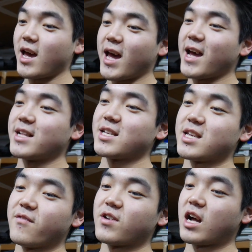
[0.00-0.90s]
and
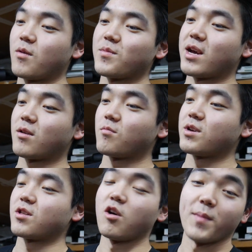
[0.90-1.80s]
he even helped me out
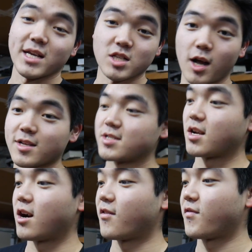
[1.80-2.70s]
with all my exhaust
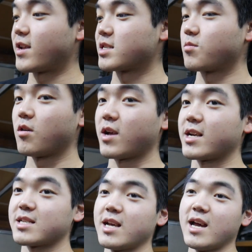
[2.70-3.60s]
stuff, and as well
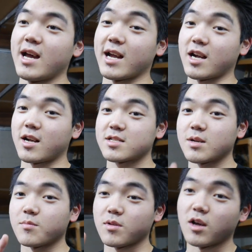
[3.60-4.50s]
as I got
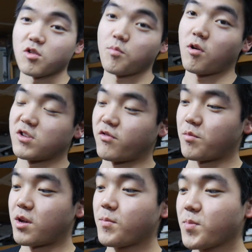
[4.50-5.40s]
some other parts from
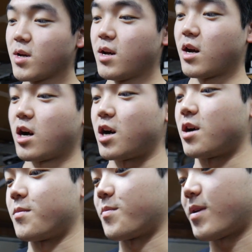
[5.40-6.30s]
him,
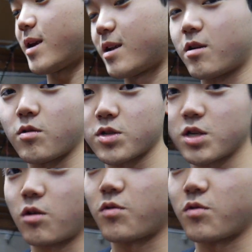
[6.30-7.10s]
and also